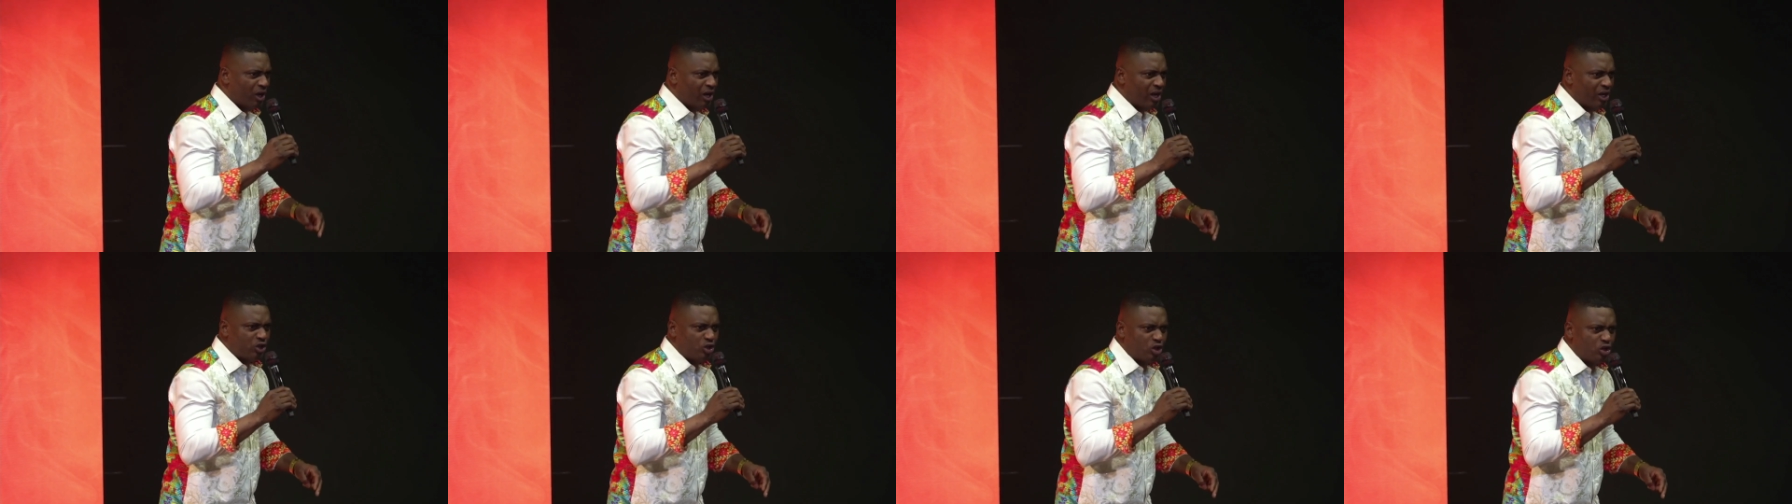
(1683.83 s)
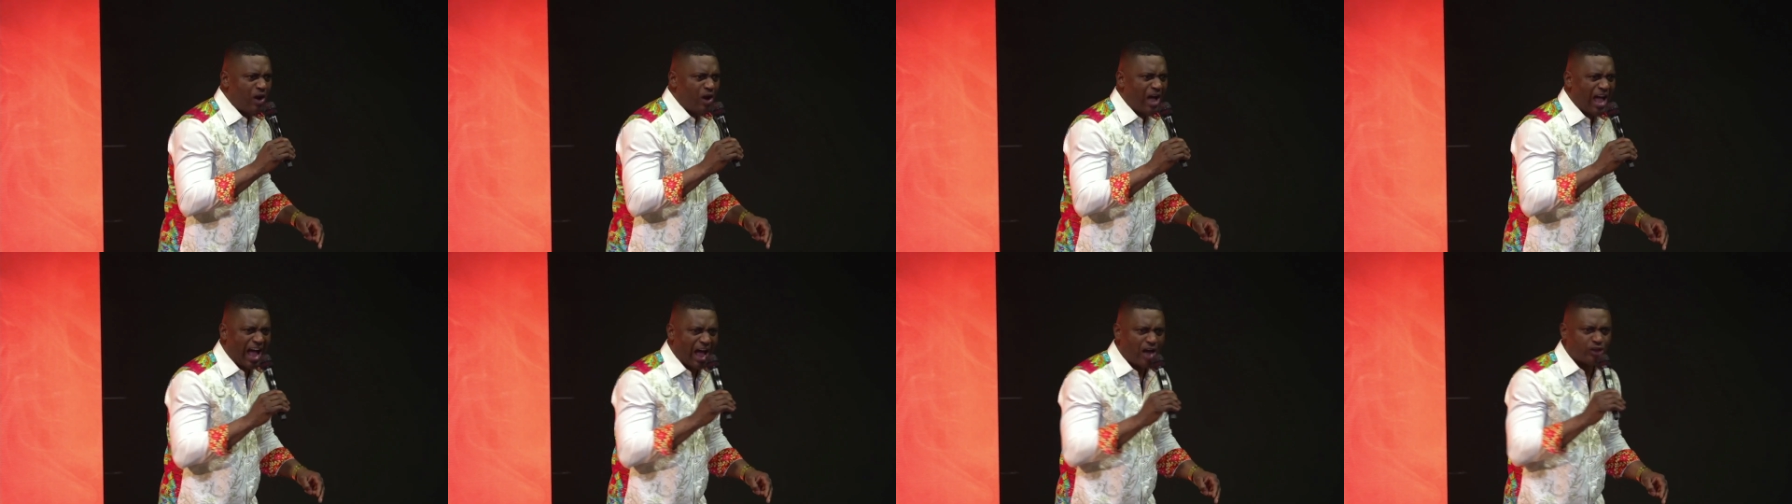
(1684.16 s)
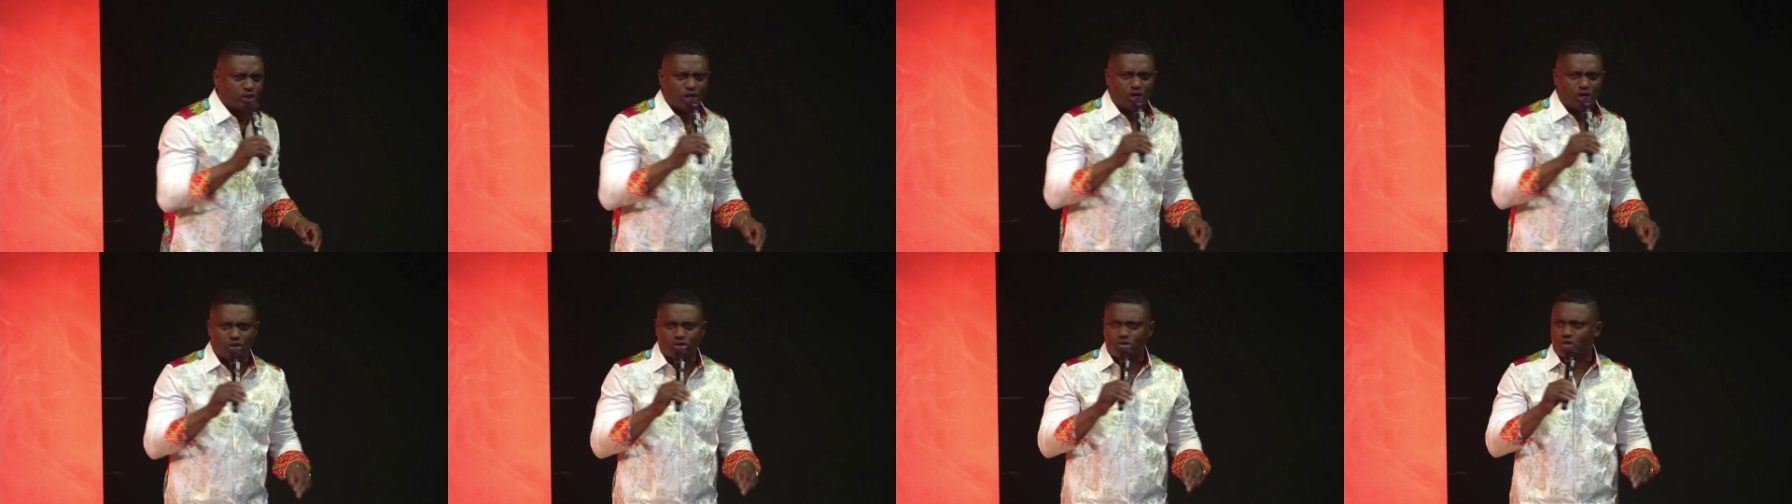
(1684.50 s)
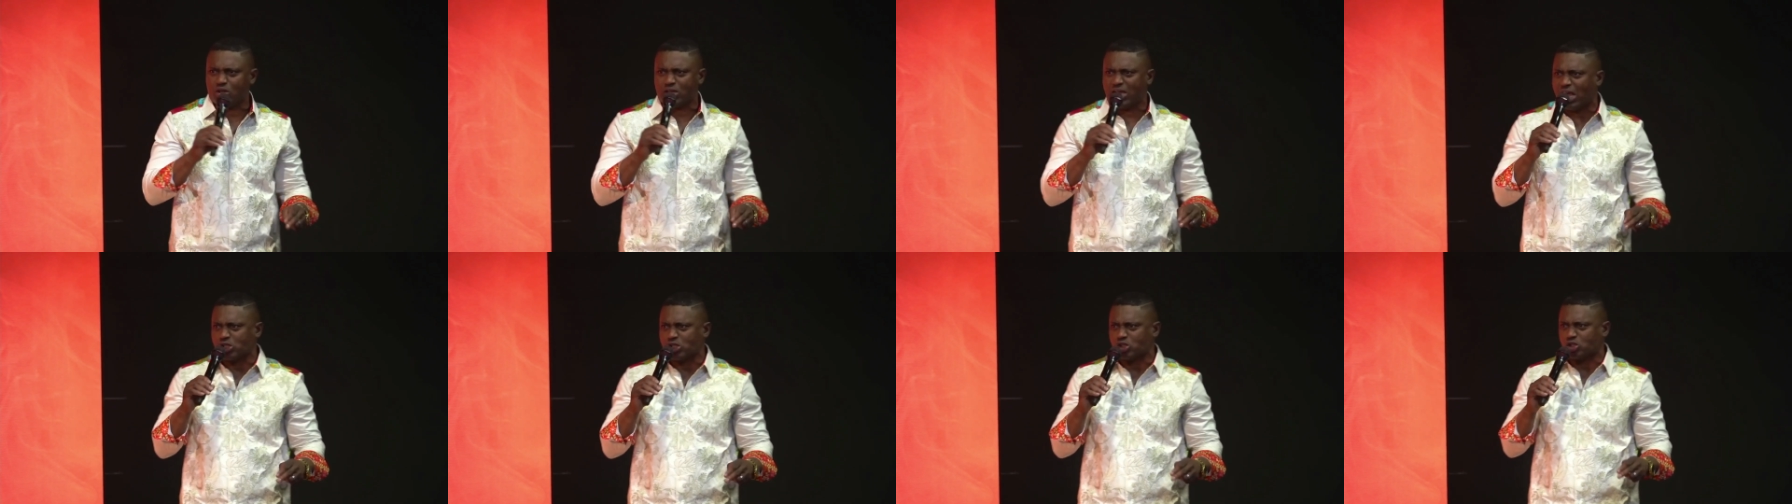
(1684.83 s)
You know how you
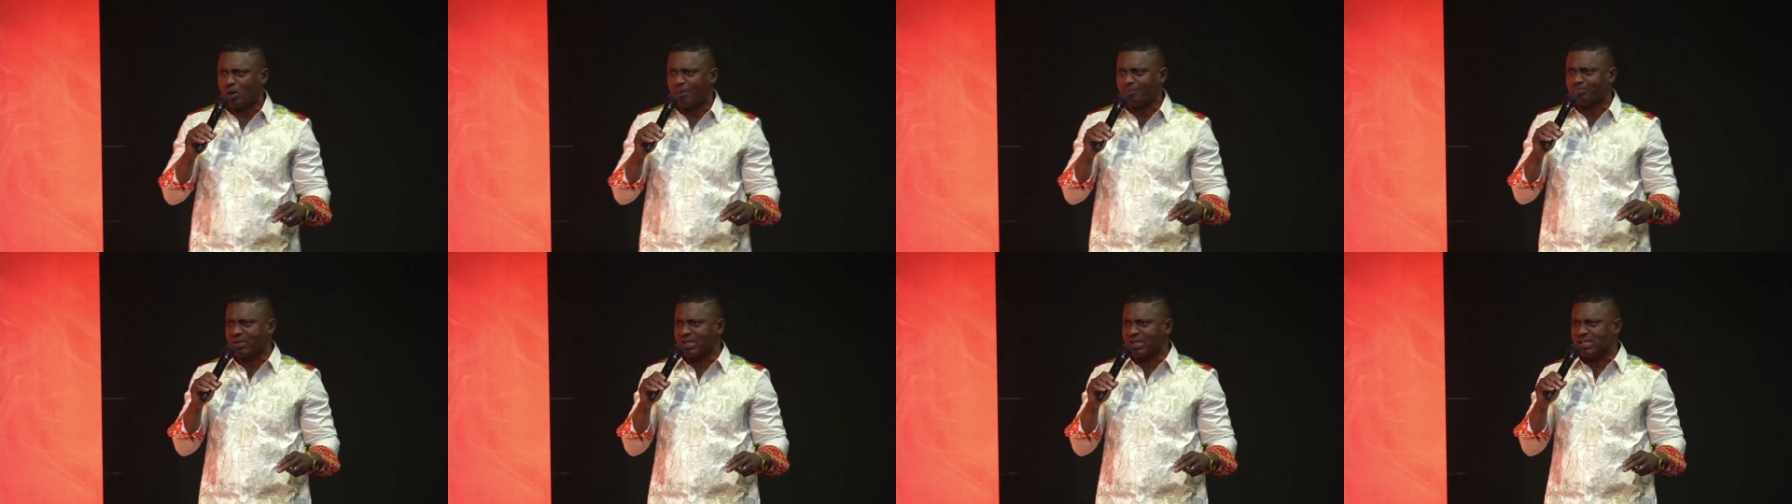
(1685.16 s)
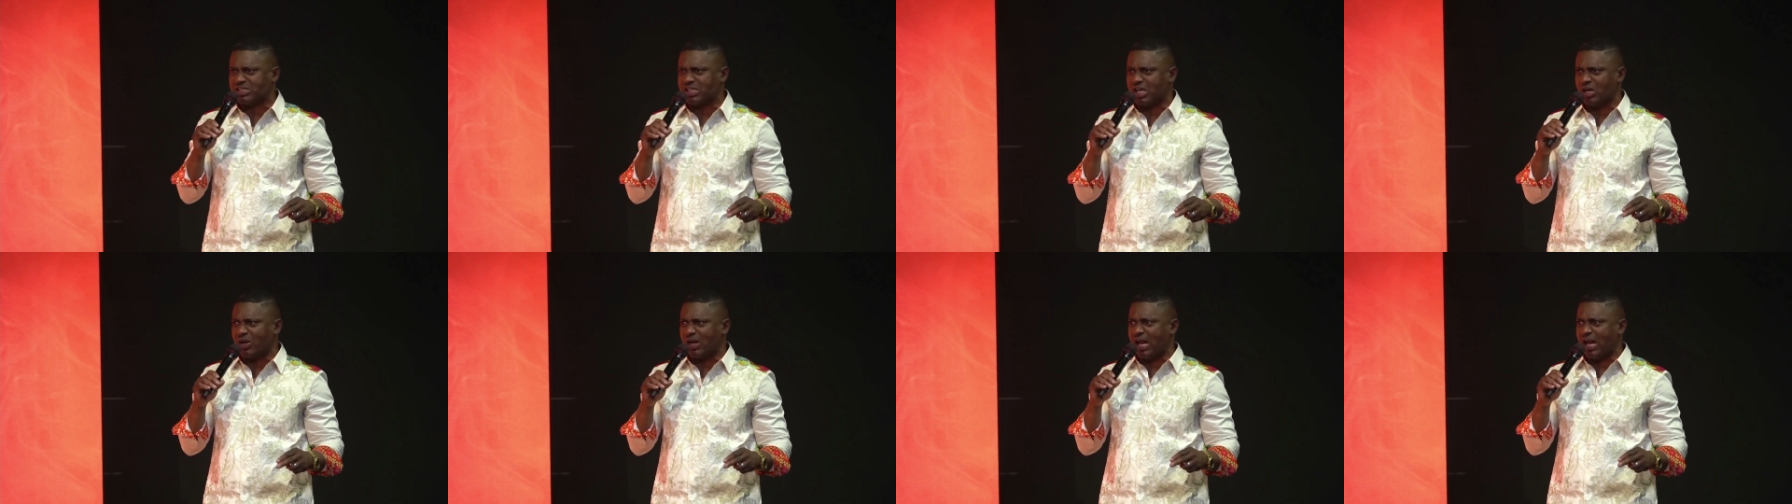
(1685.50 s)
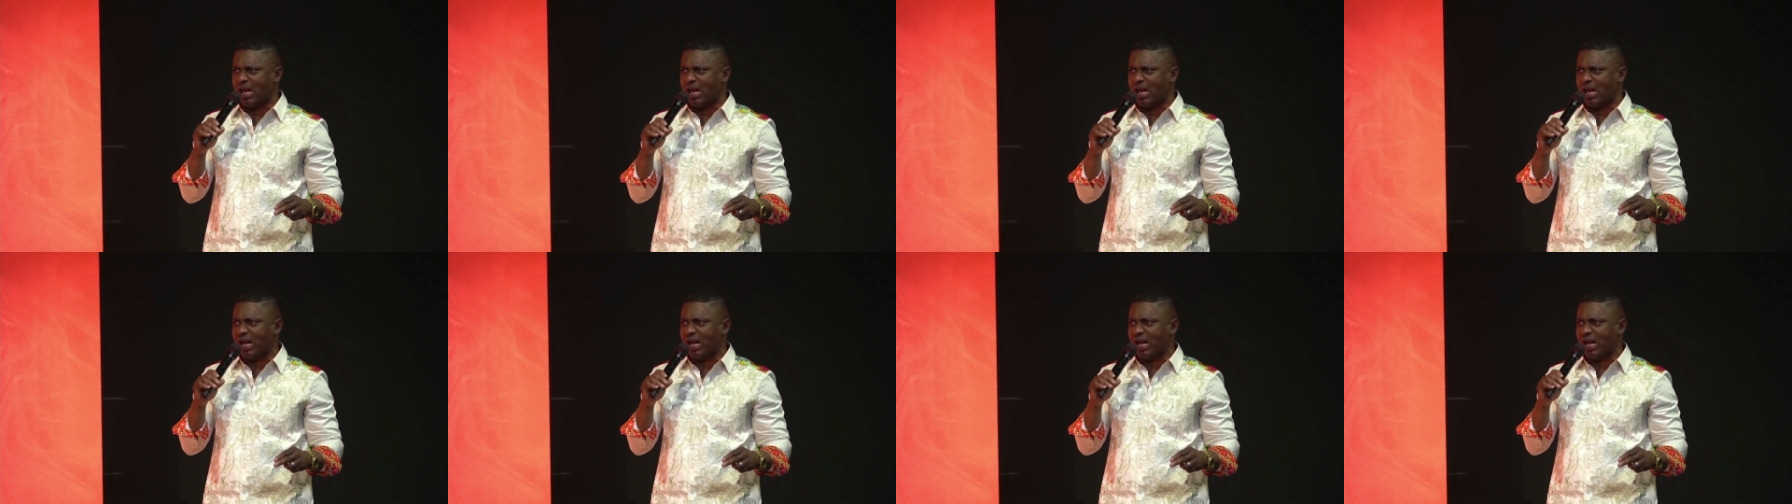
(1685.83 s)
look at some things and you're